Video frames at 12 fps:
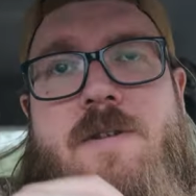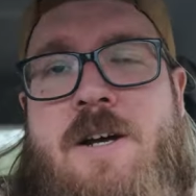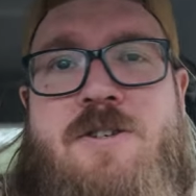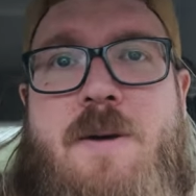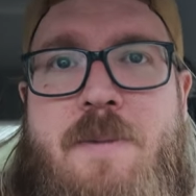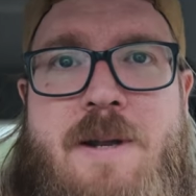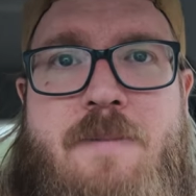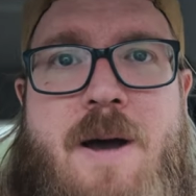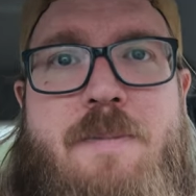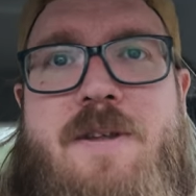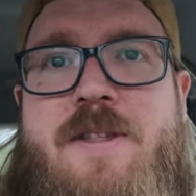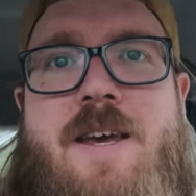Now somebody
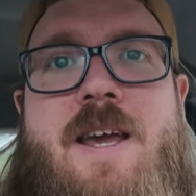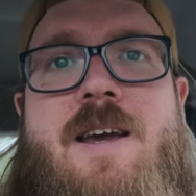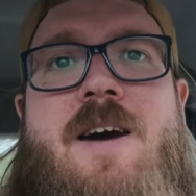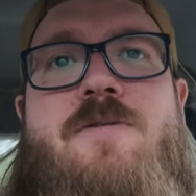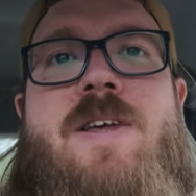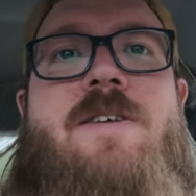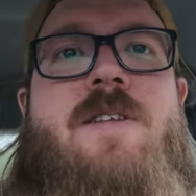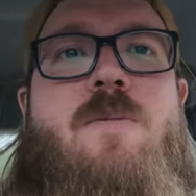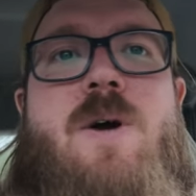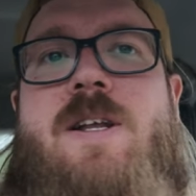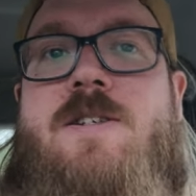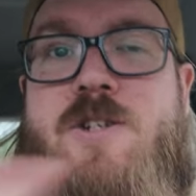might be thinking out there that,
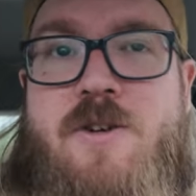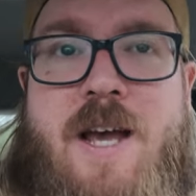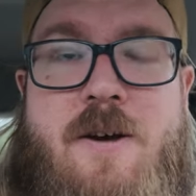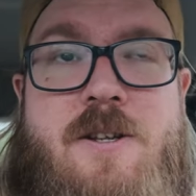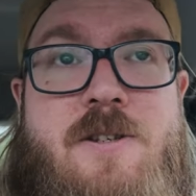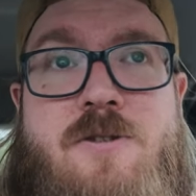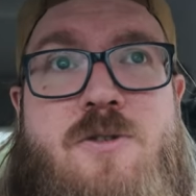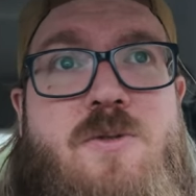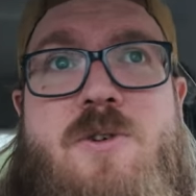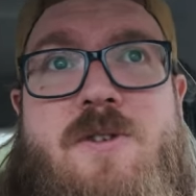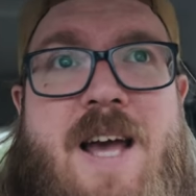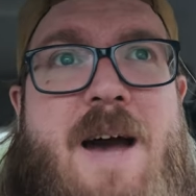why did you get two
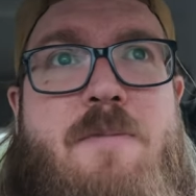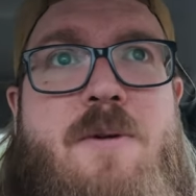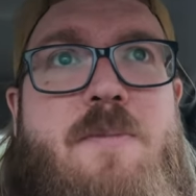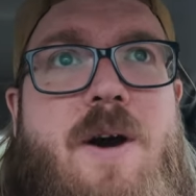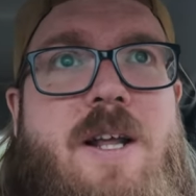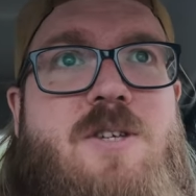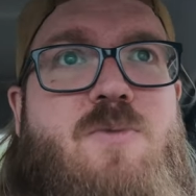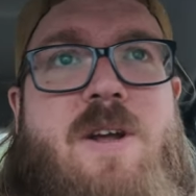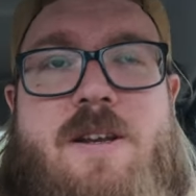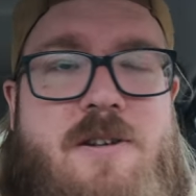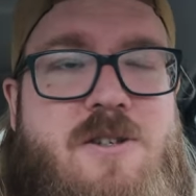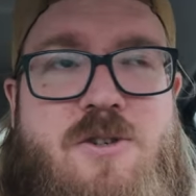new camera bodies? Why
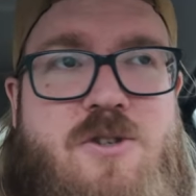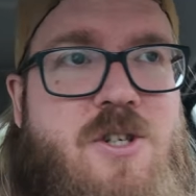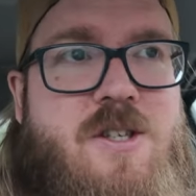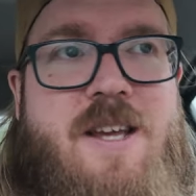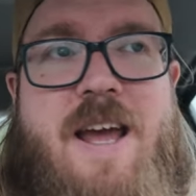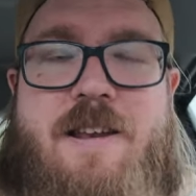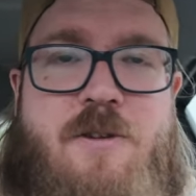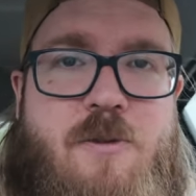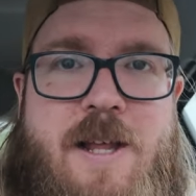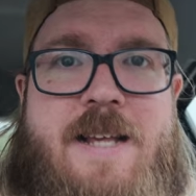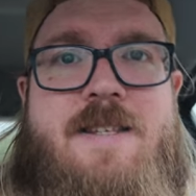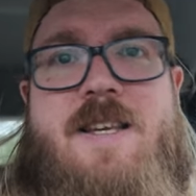didn't you just get new
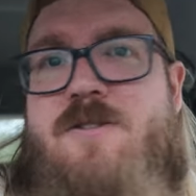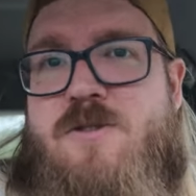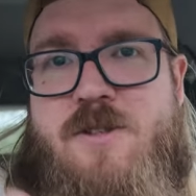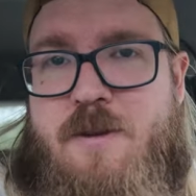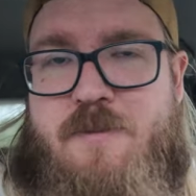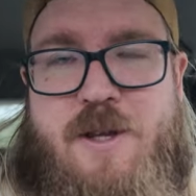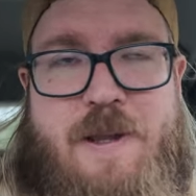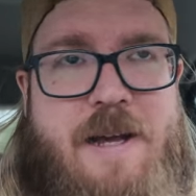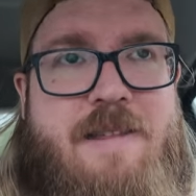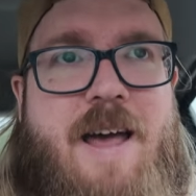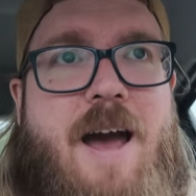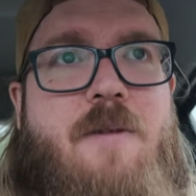lenses or something
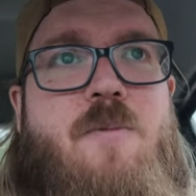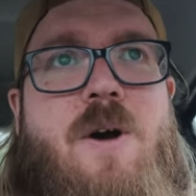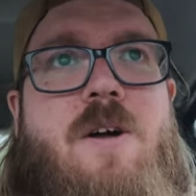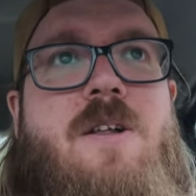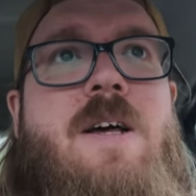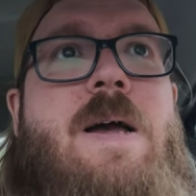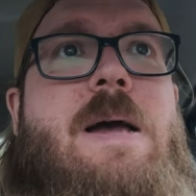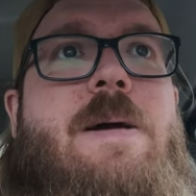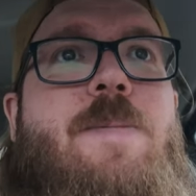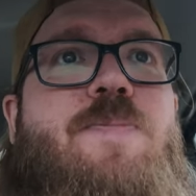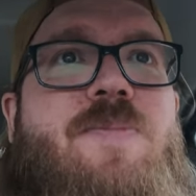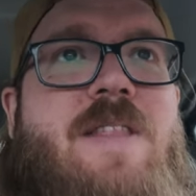like that? Well,
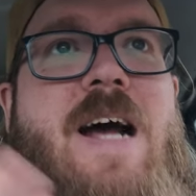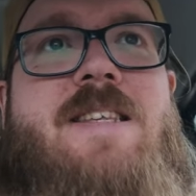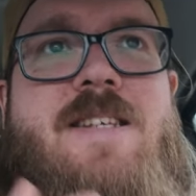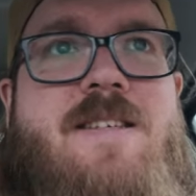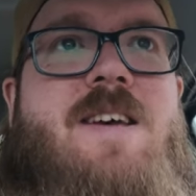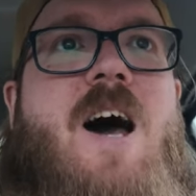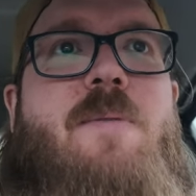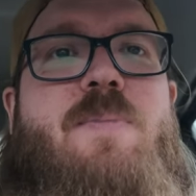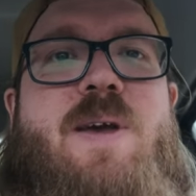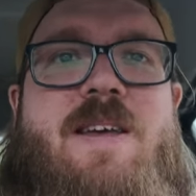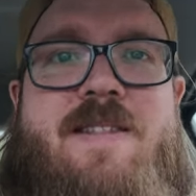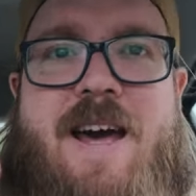that's a
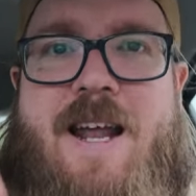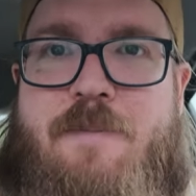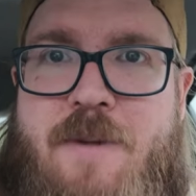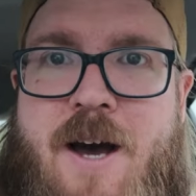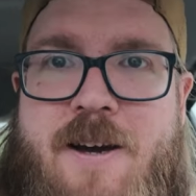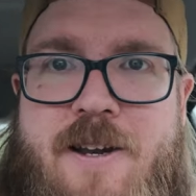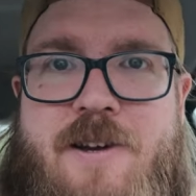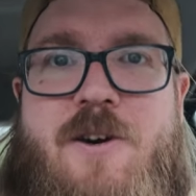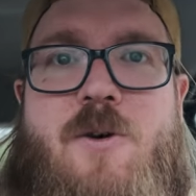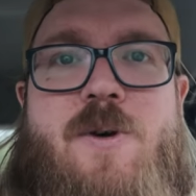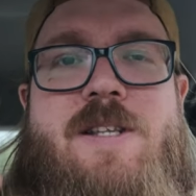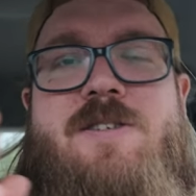topic that I'm not gonna
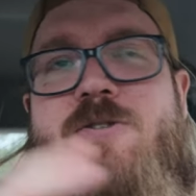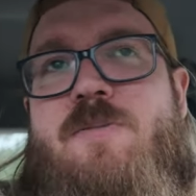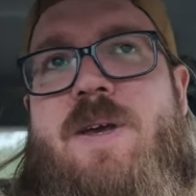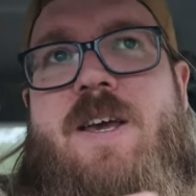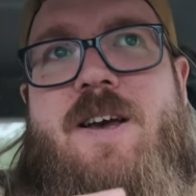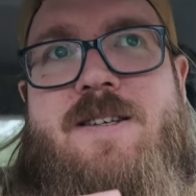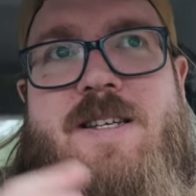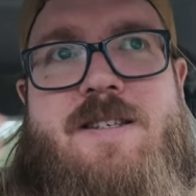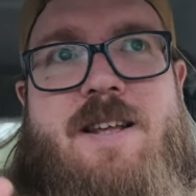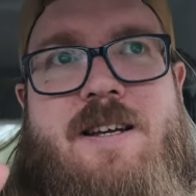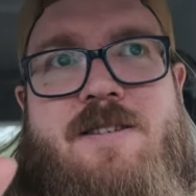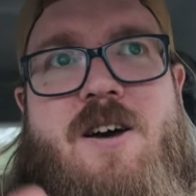go into because
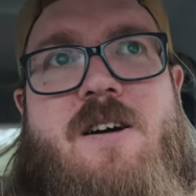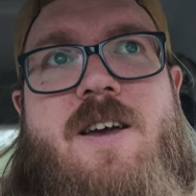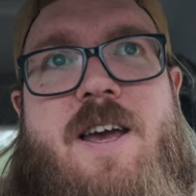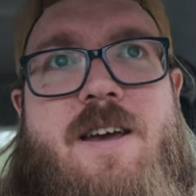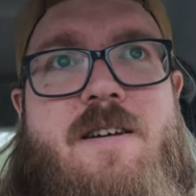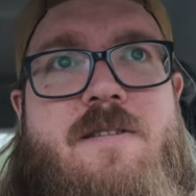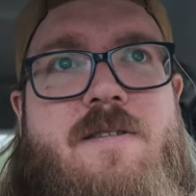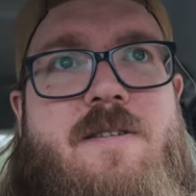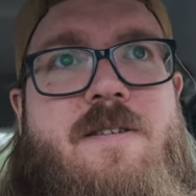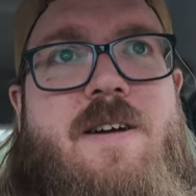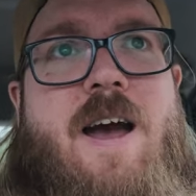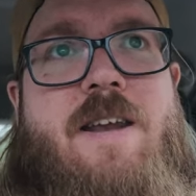it's like talking
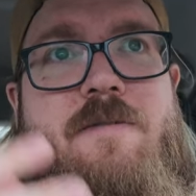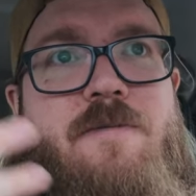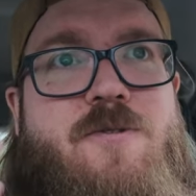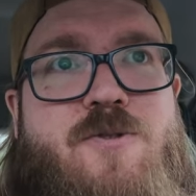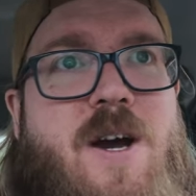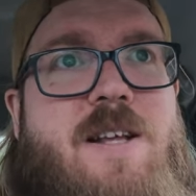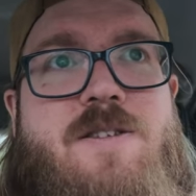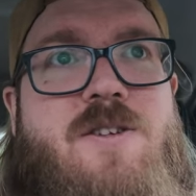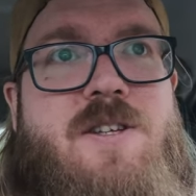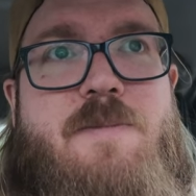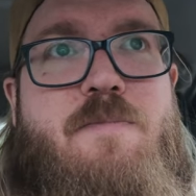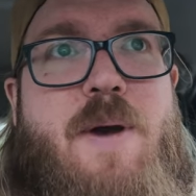and trying to
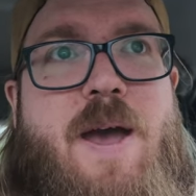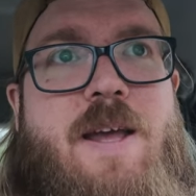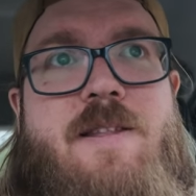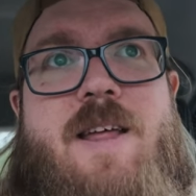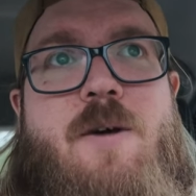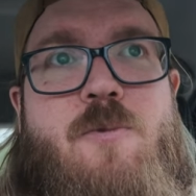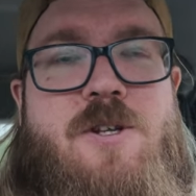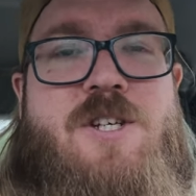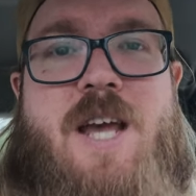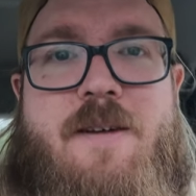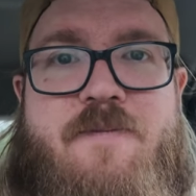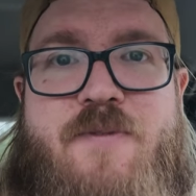debate that which
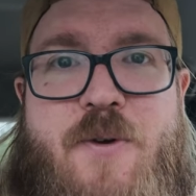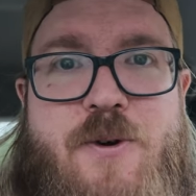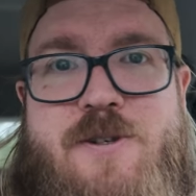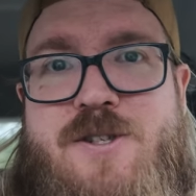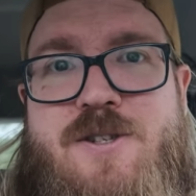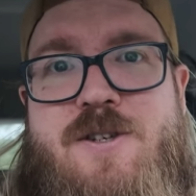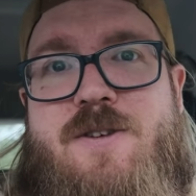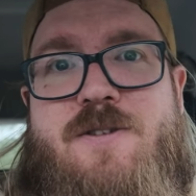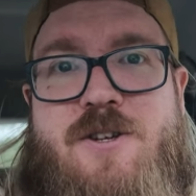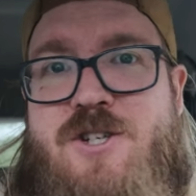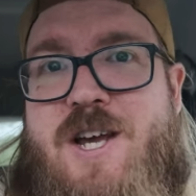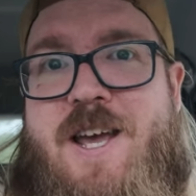came first,
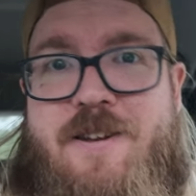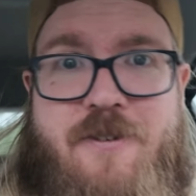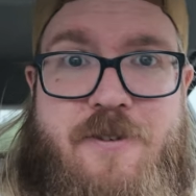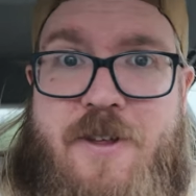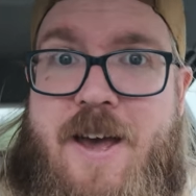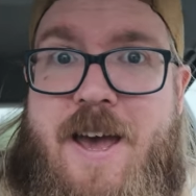the chicken or the